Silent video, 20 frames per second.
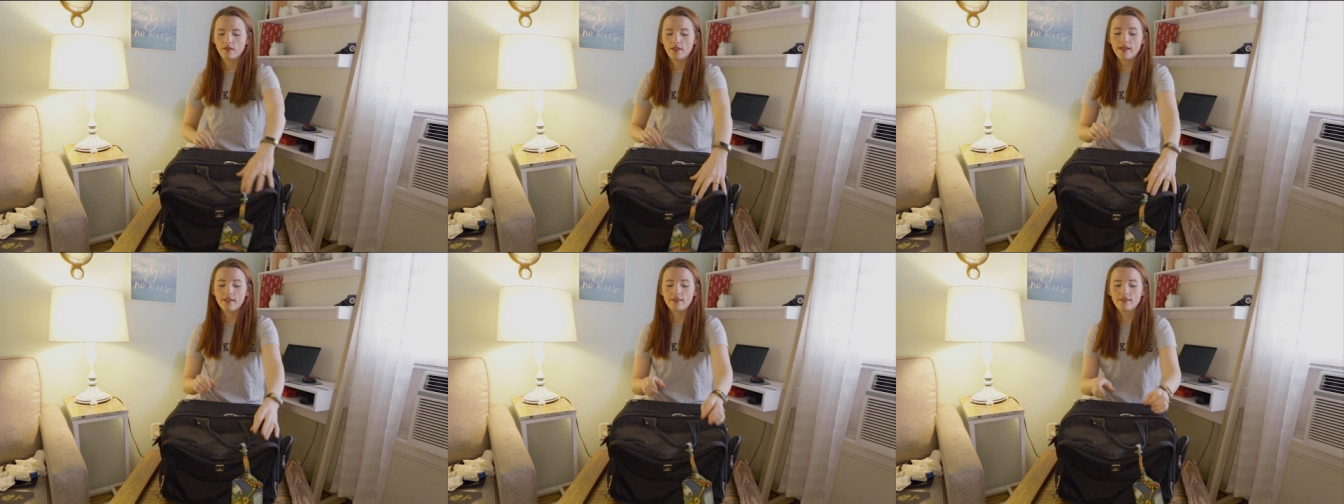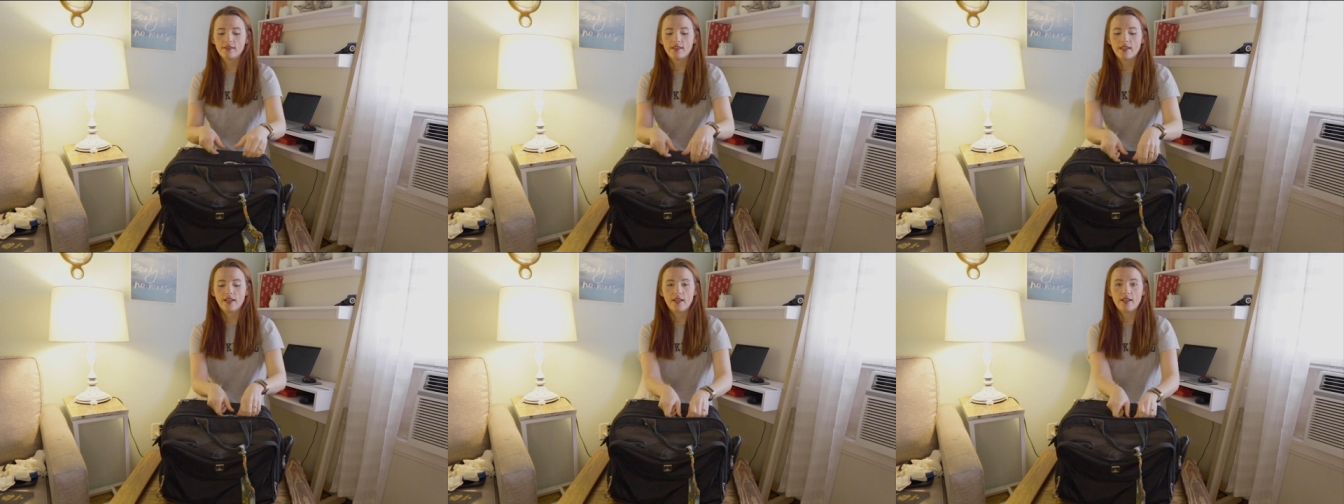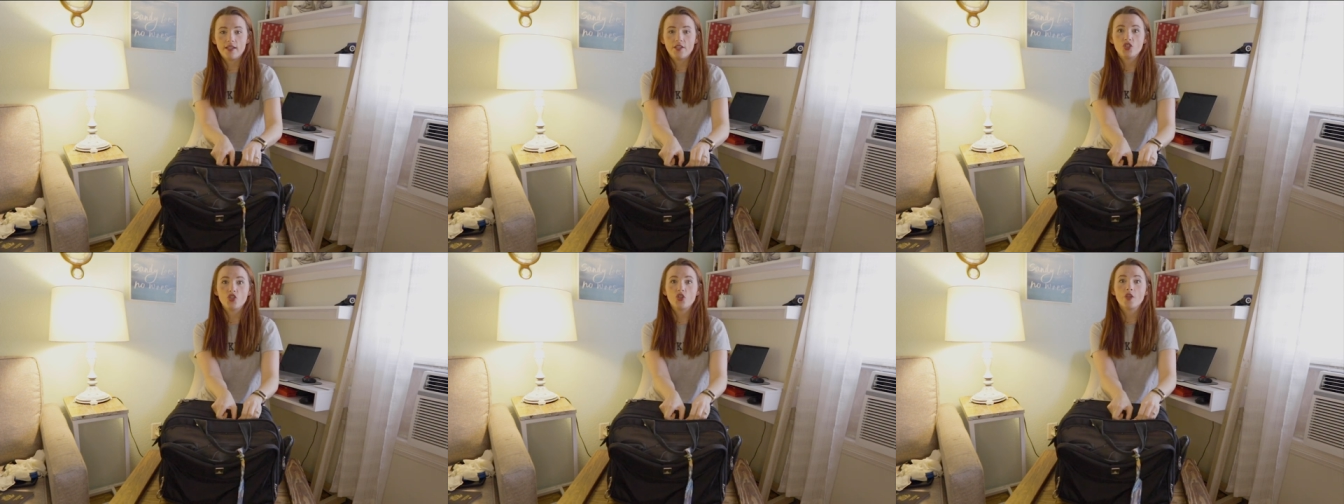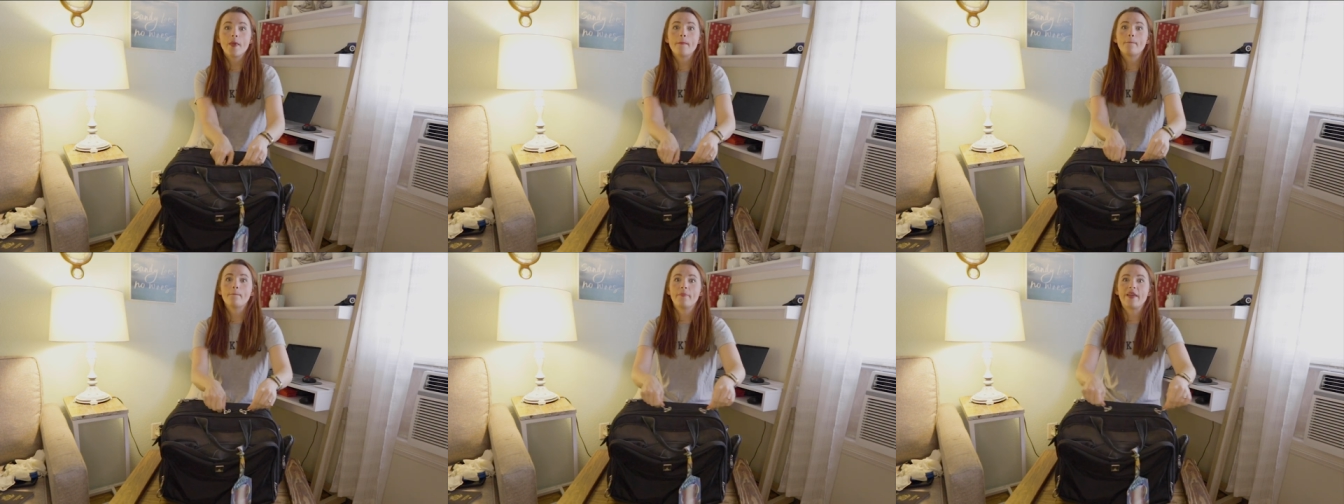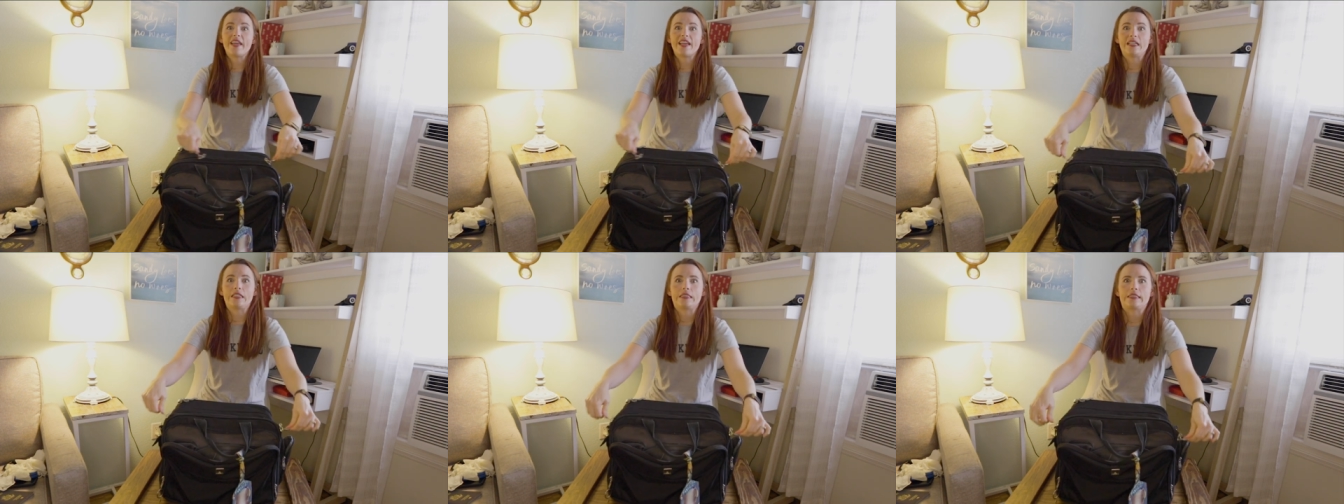let's get into the
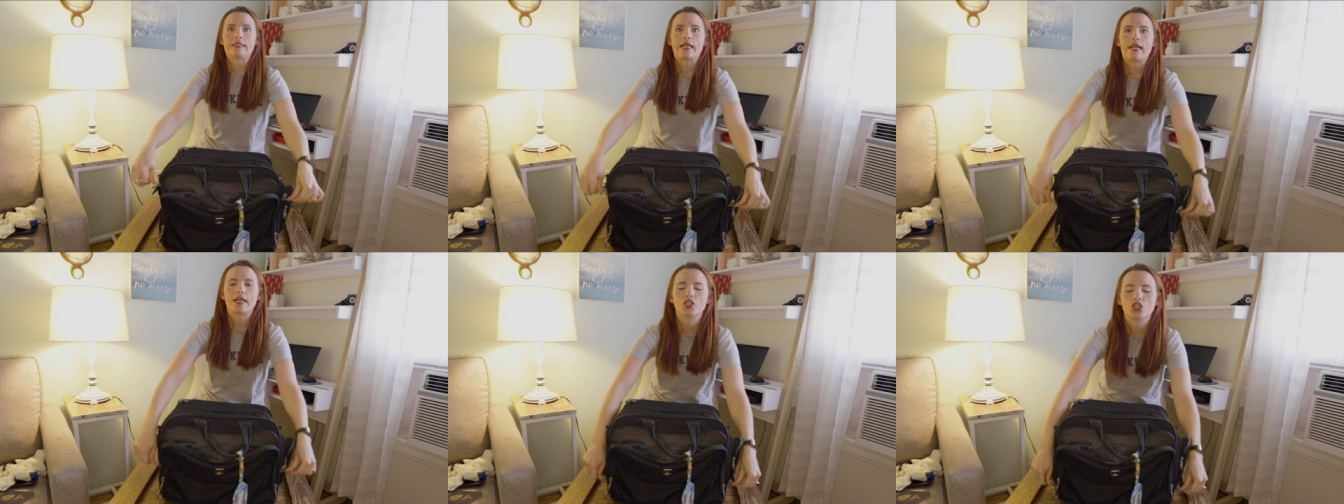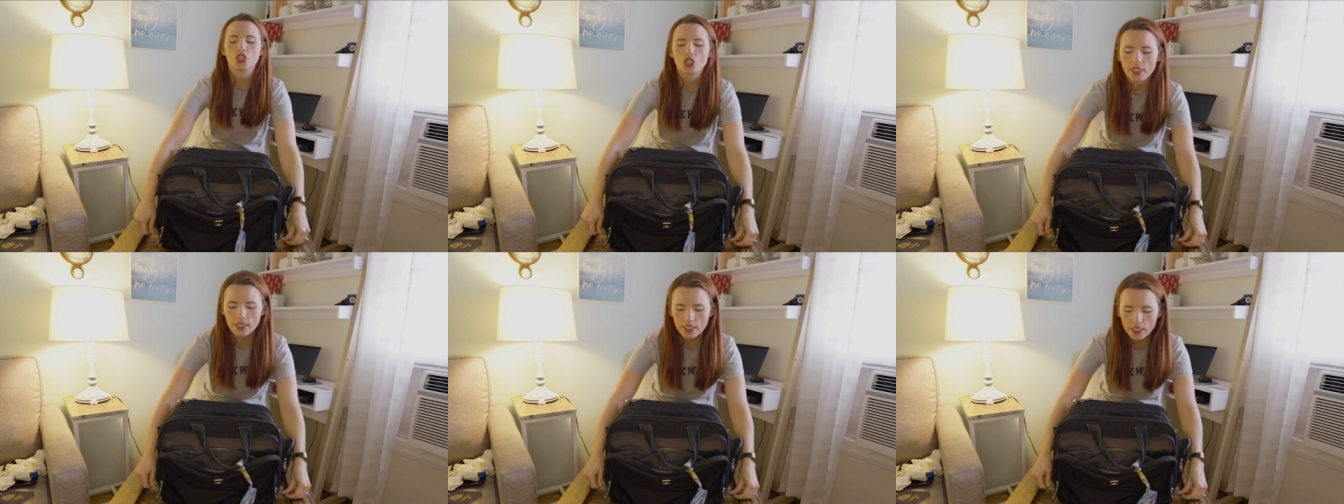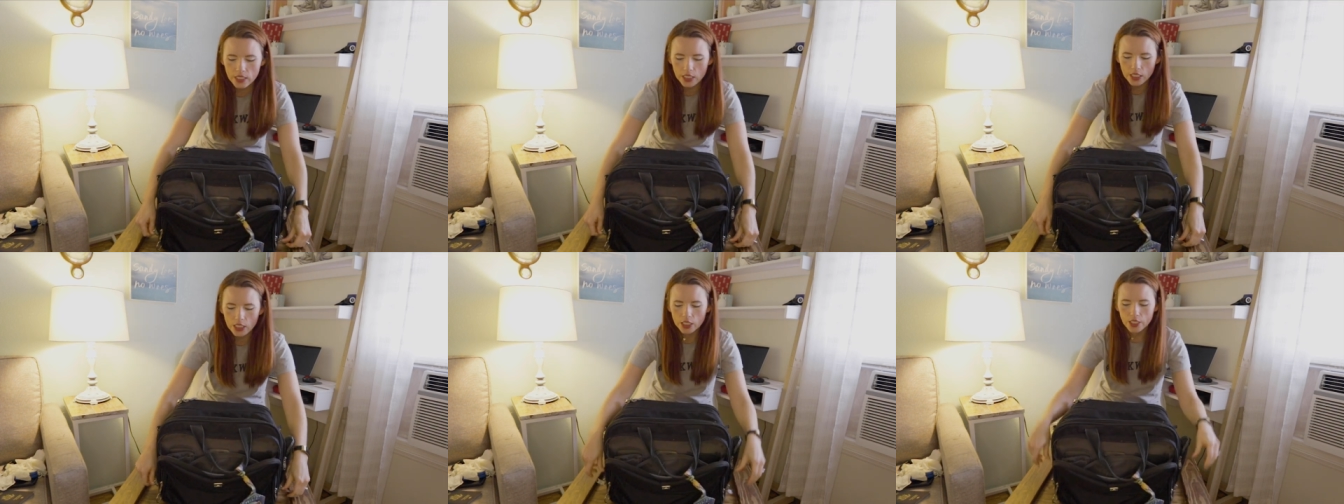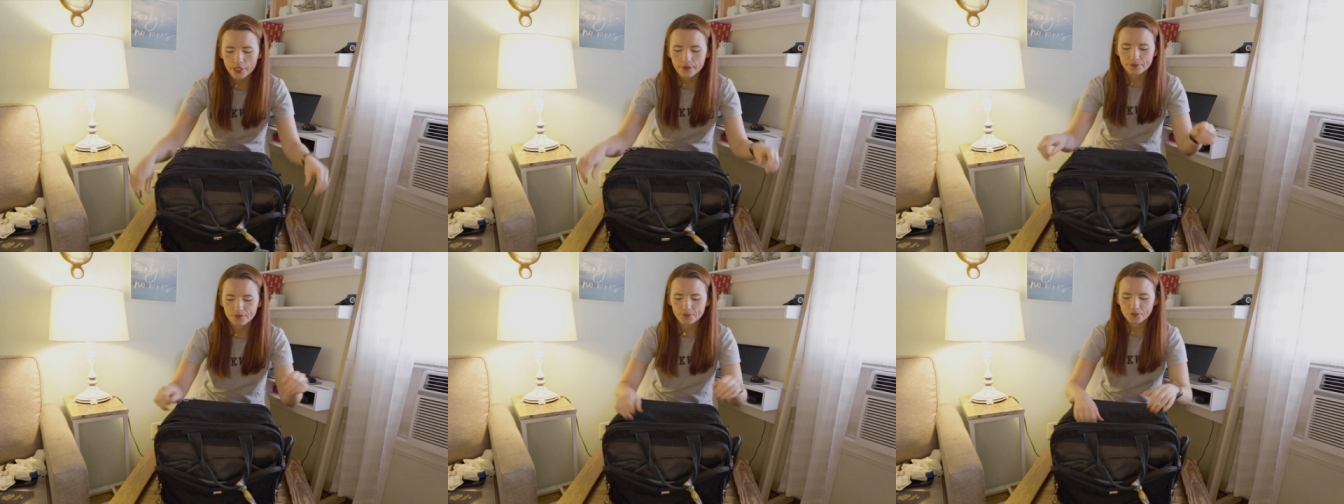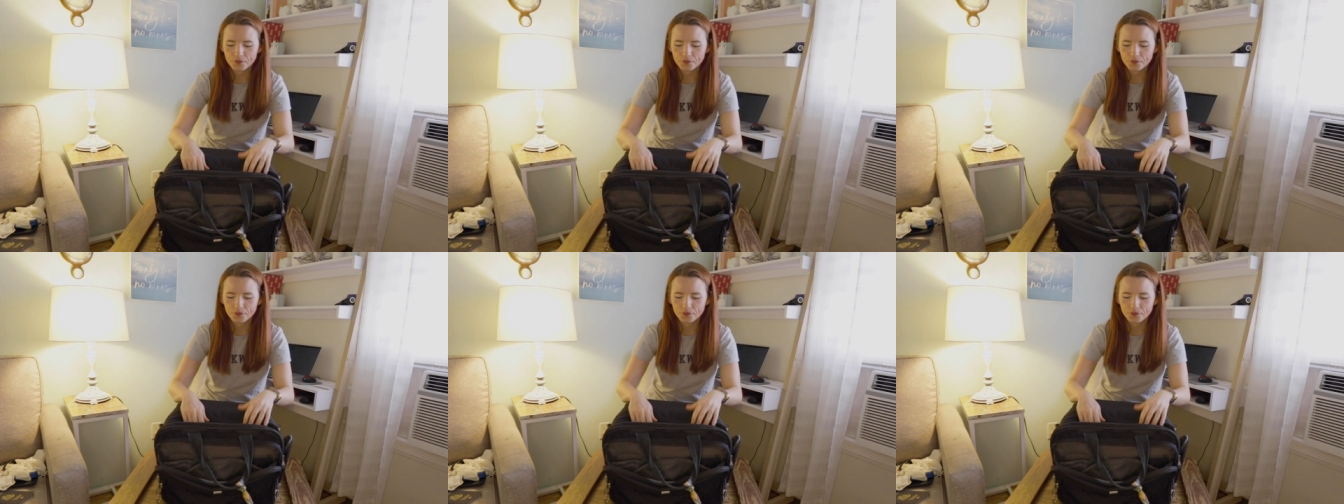big section here.